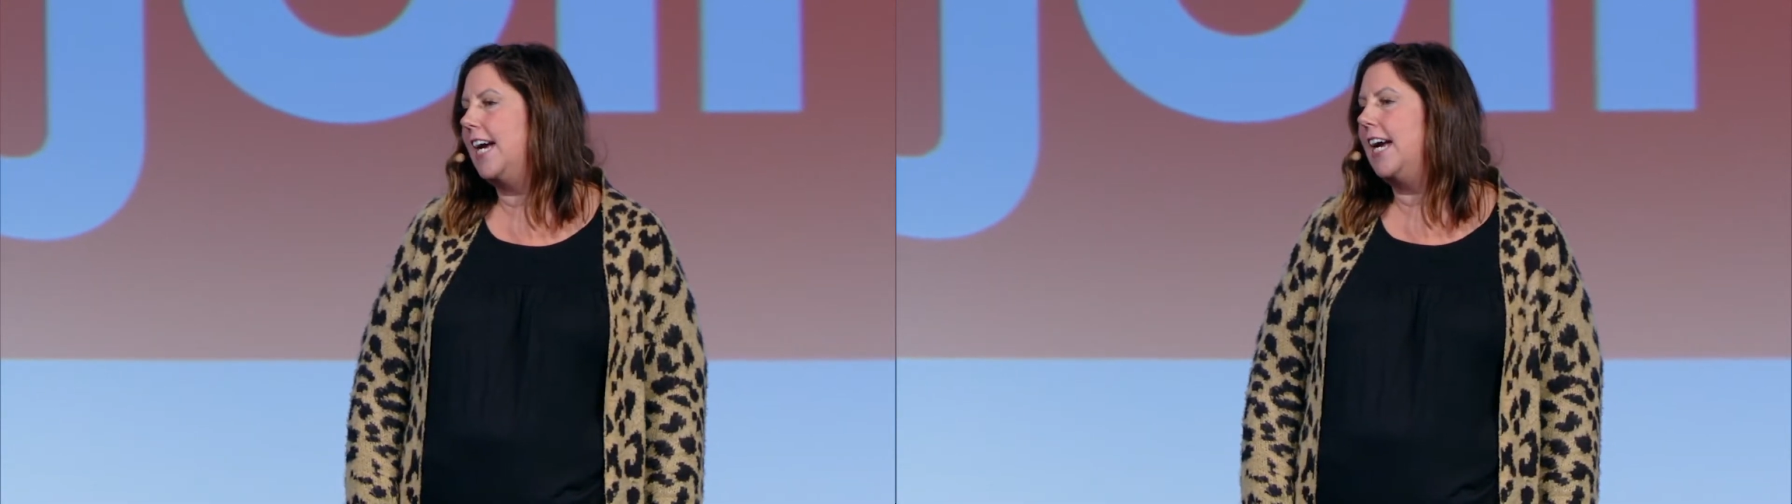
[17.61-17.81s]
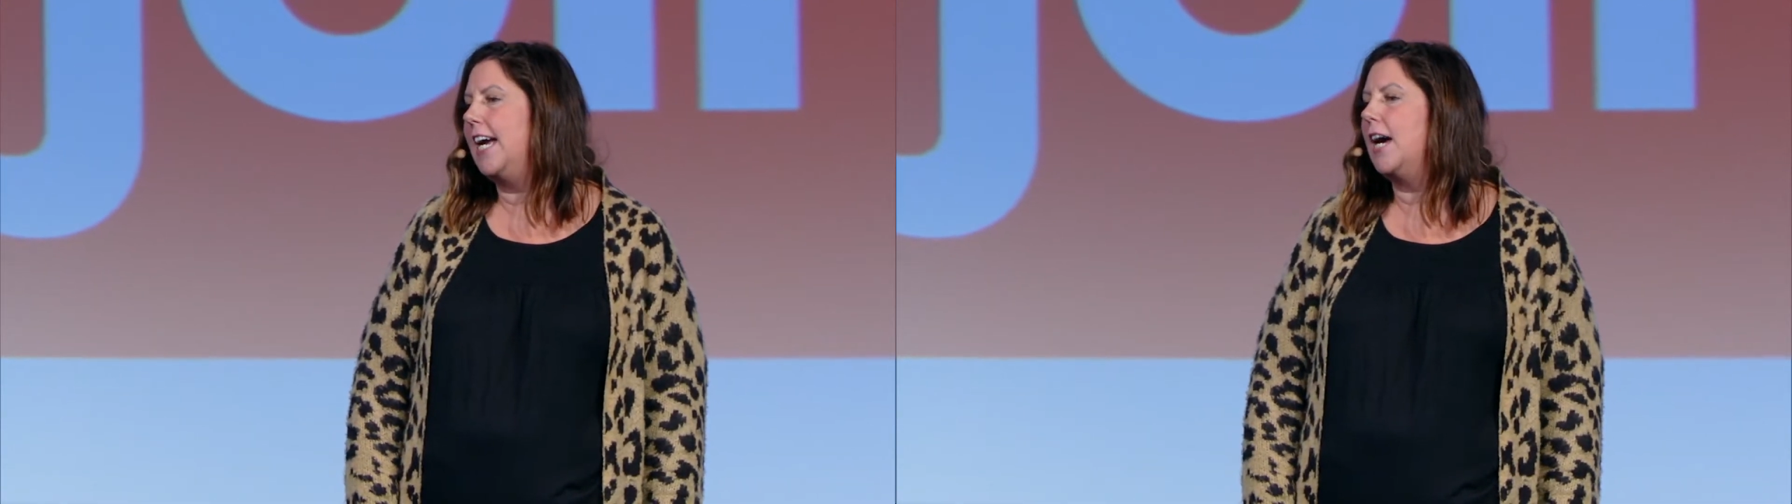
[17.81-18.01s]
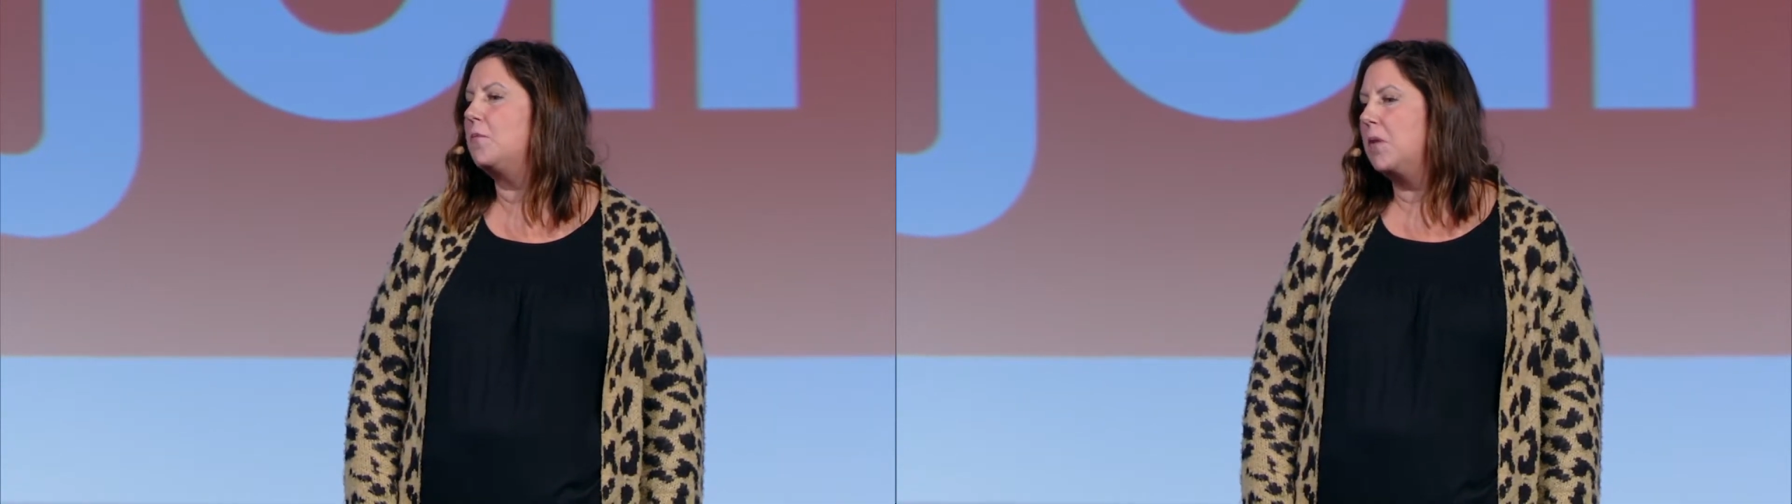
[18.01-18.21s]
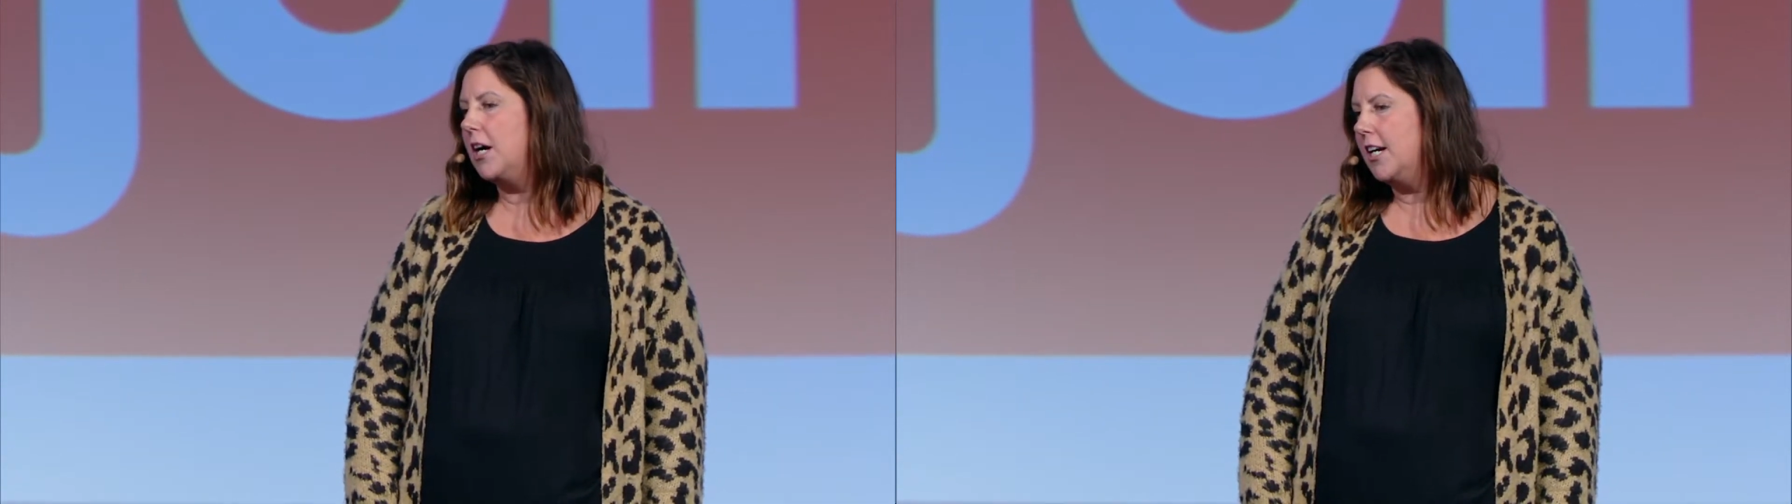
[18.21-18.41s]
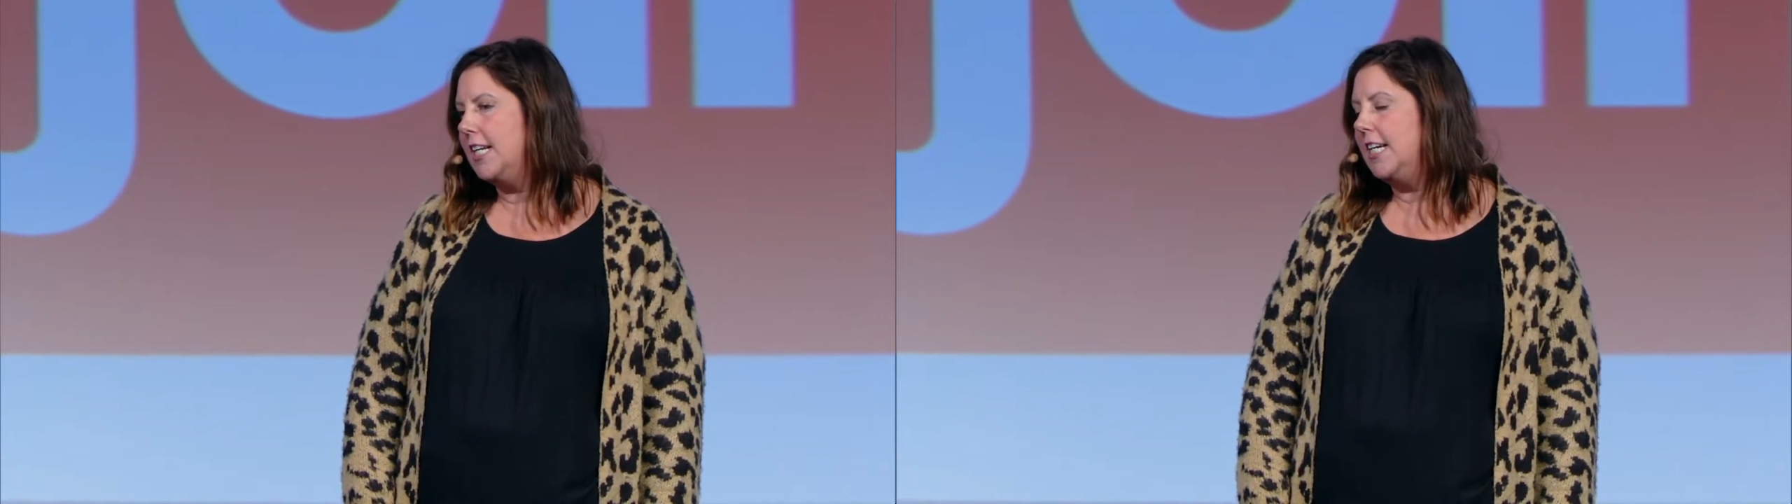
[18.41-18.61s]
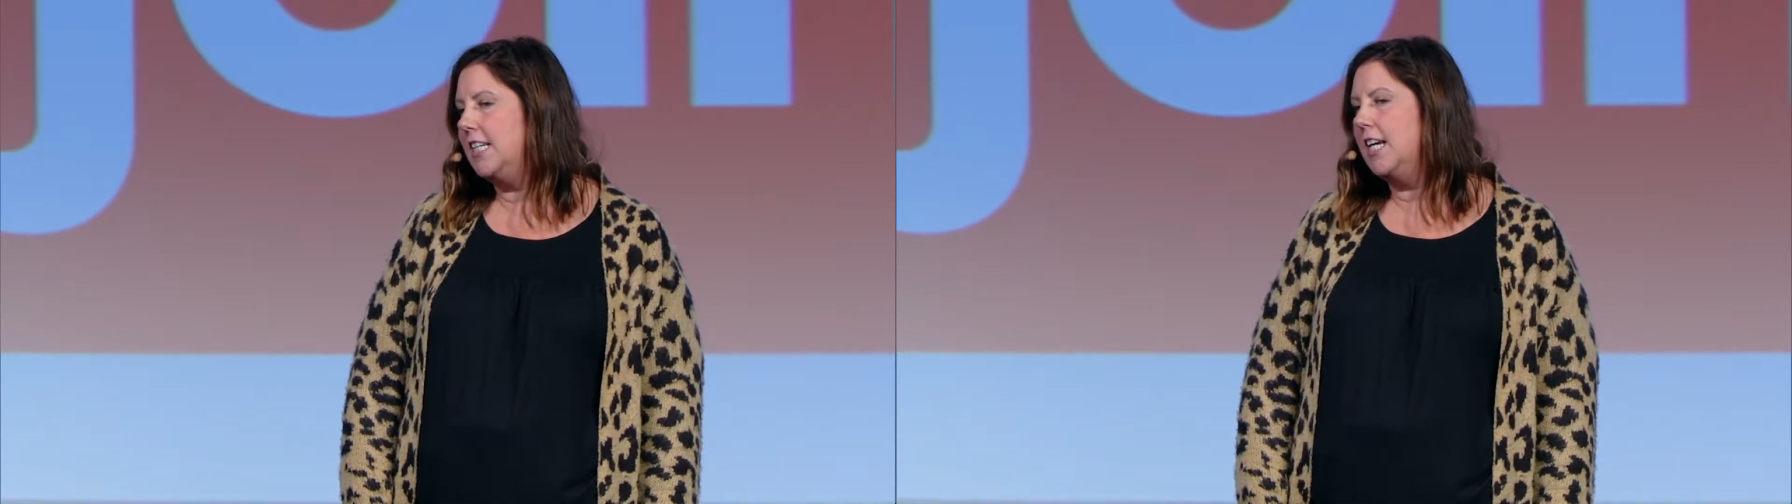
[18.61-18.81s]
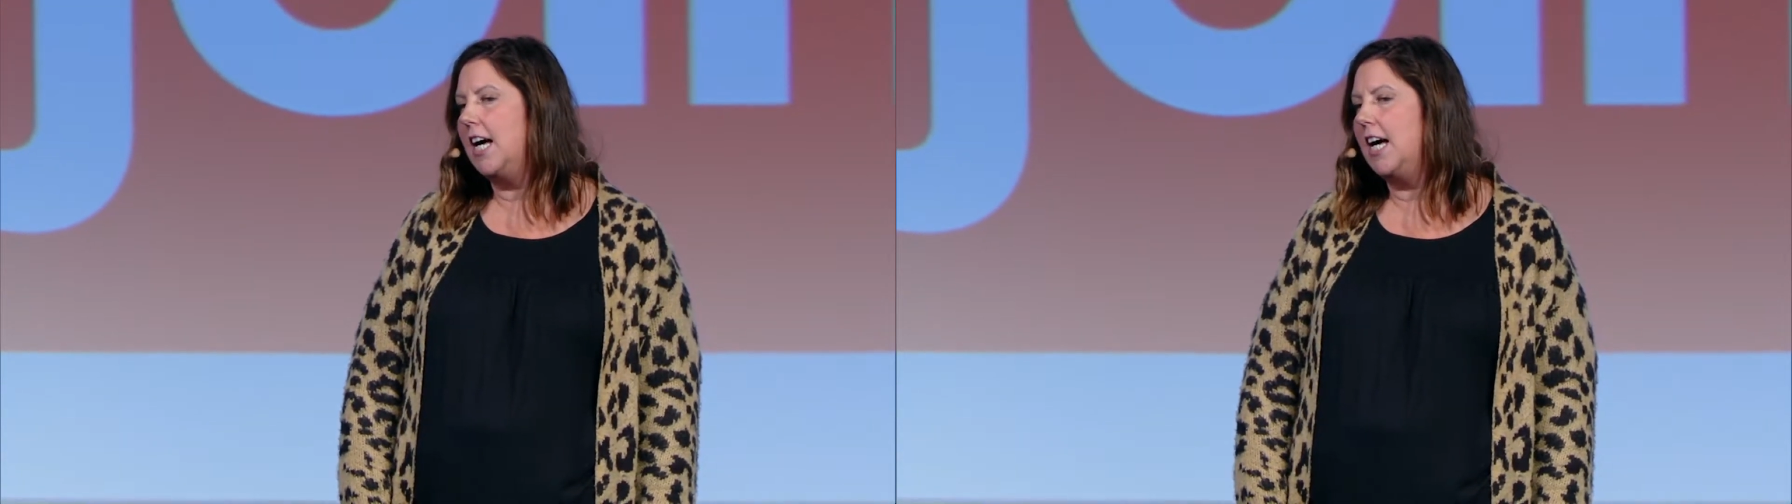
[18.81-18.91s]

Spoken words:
a marketing,